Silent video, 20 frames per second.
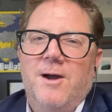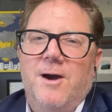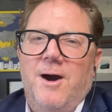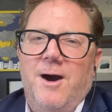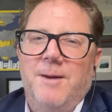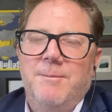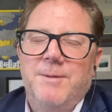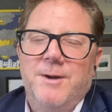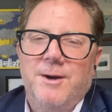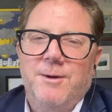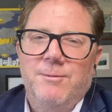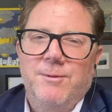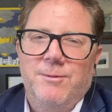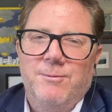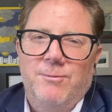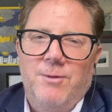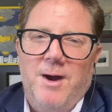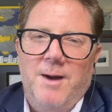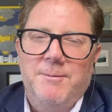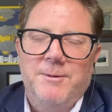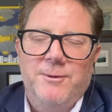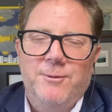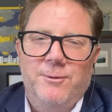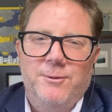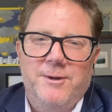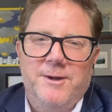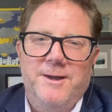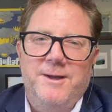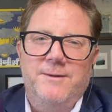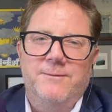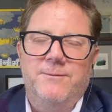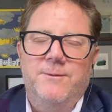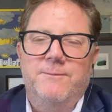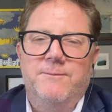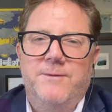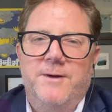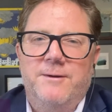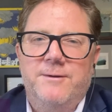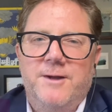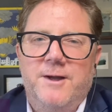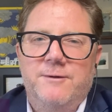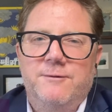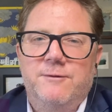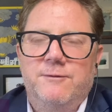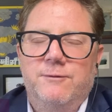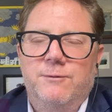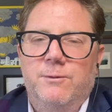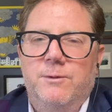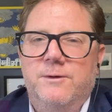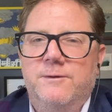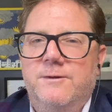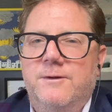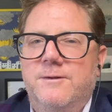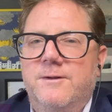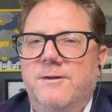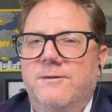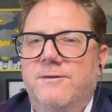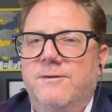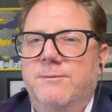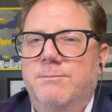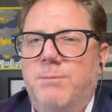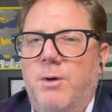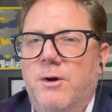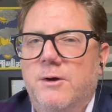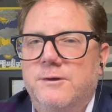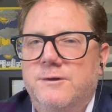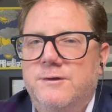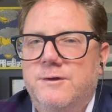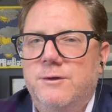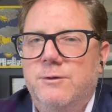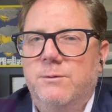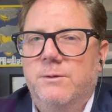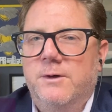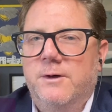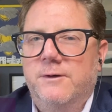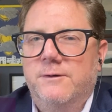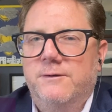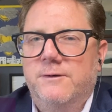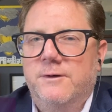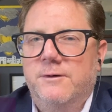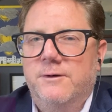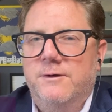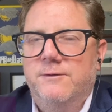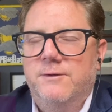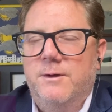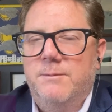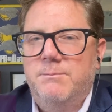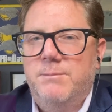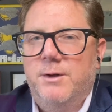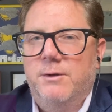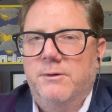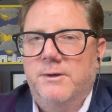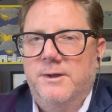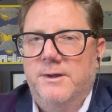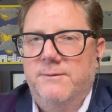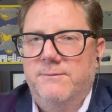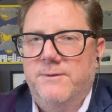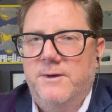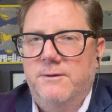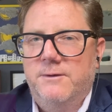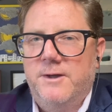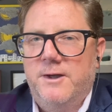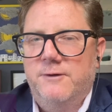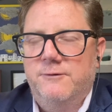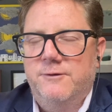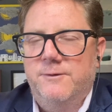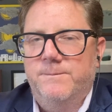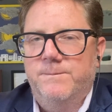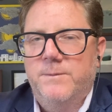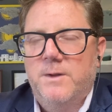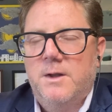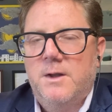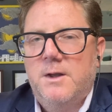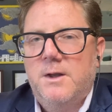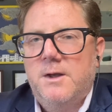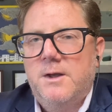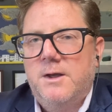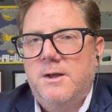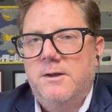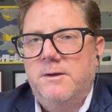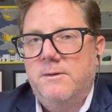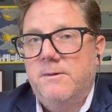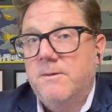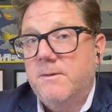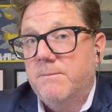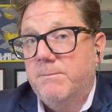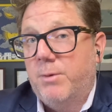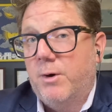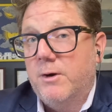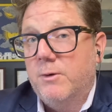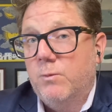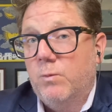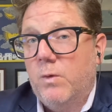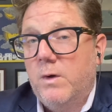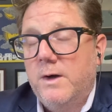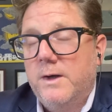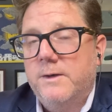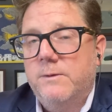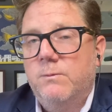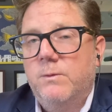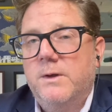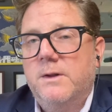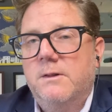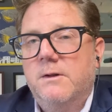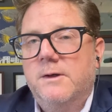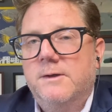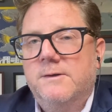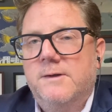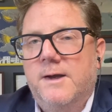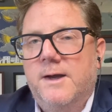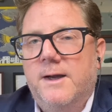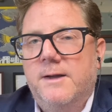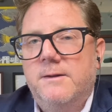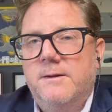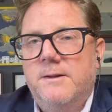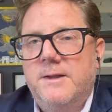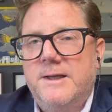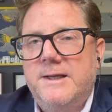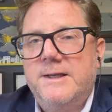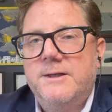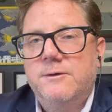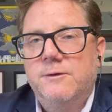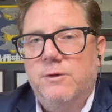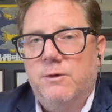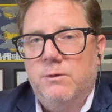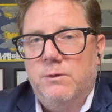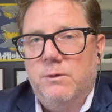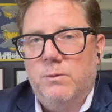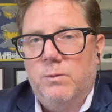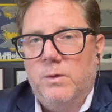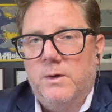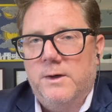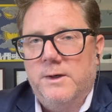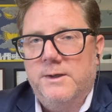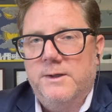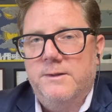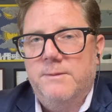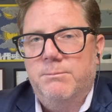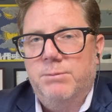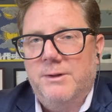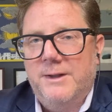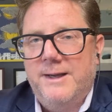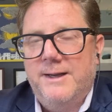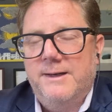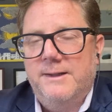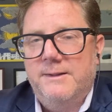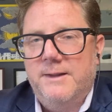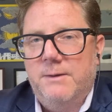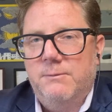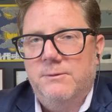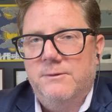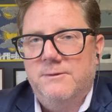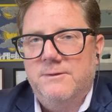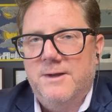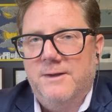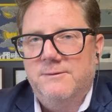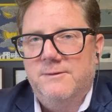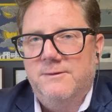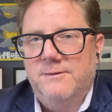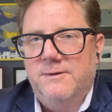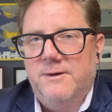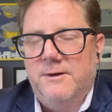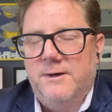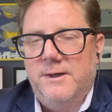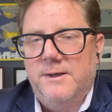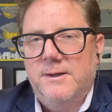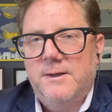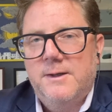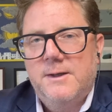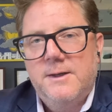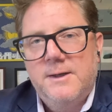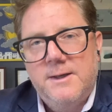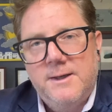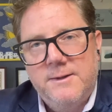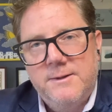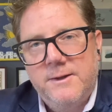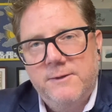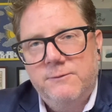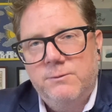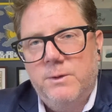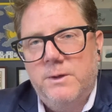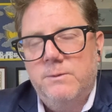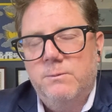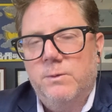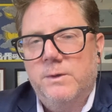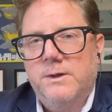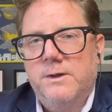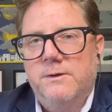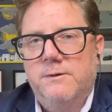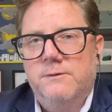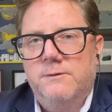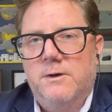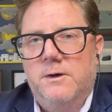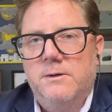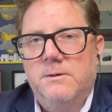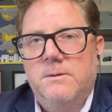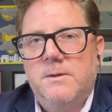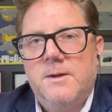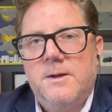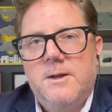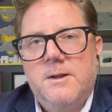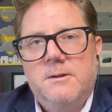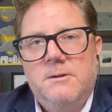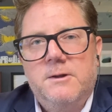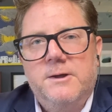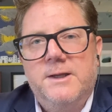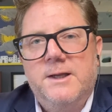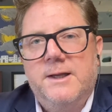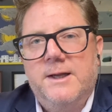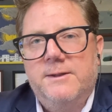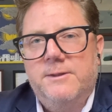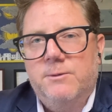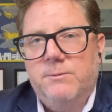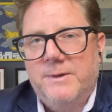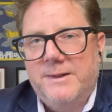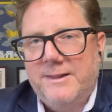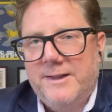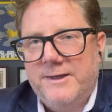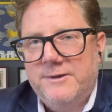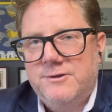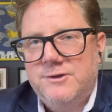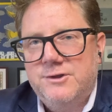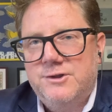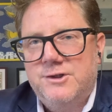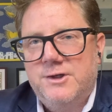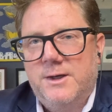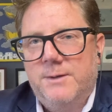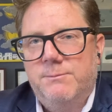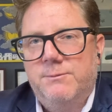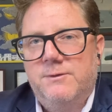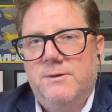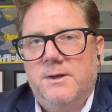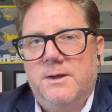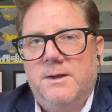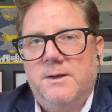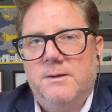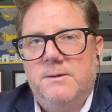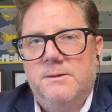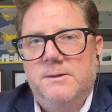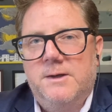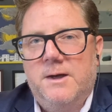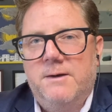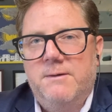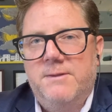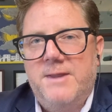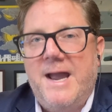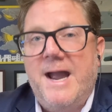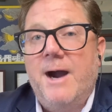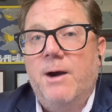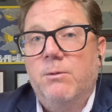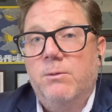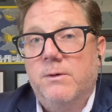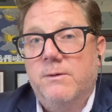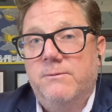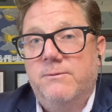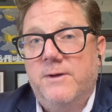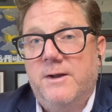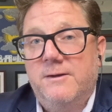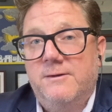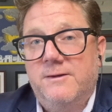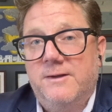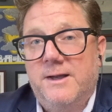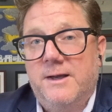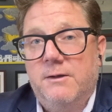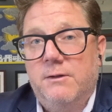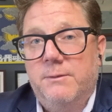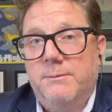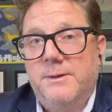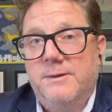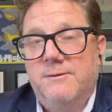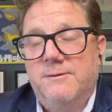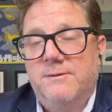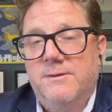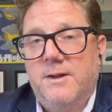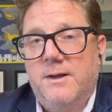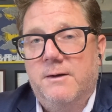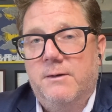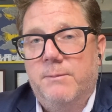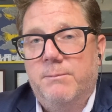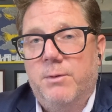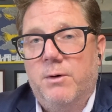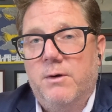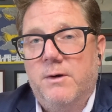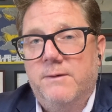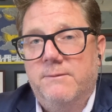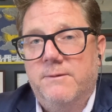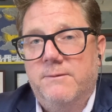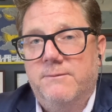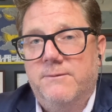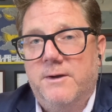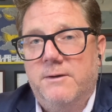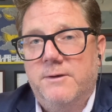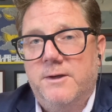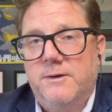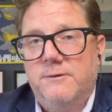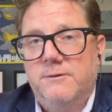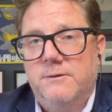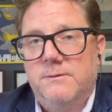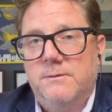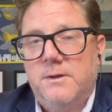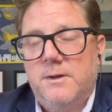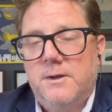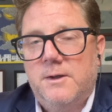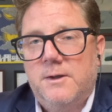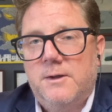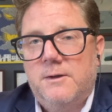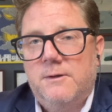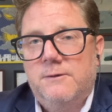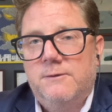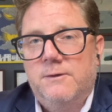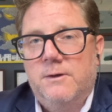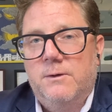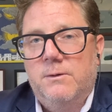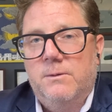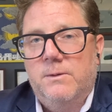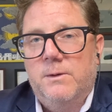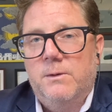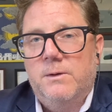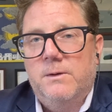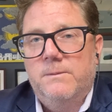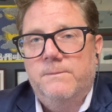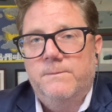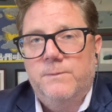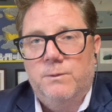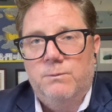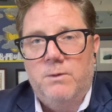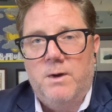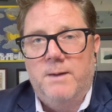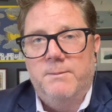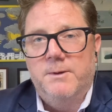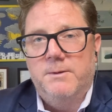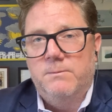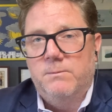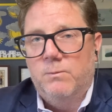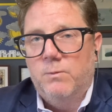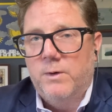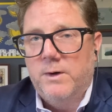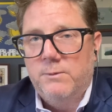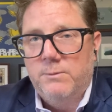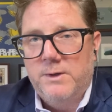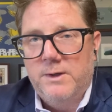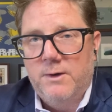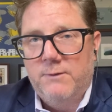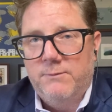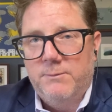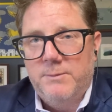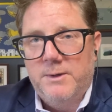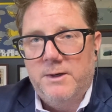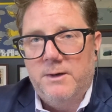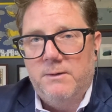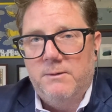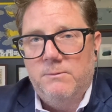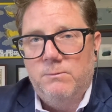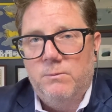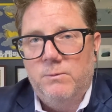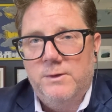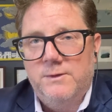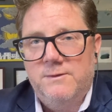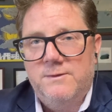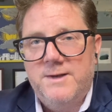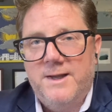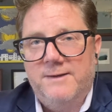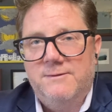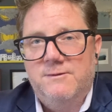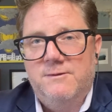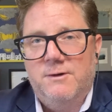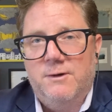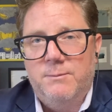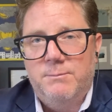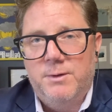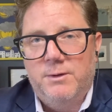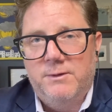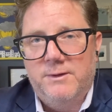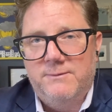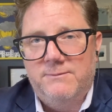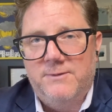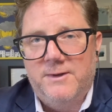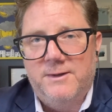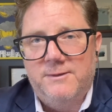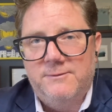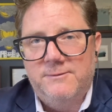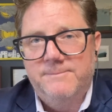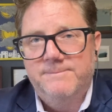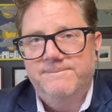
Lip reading: I'm here with Robin Houlihan from Foundation Source, and this is part 2 in our series on building a foundation. In part 1, we looked at the internal work and planning that was necessary. In this one, we're going to start looking at the relationships and kind of the outward-facing elements that are part of a foundation. So, Robin, where do we go from here? What's next in our building phase?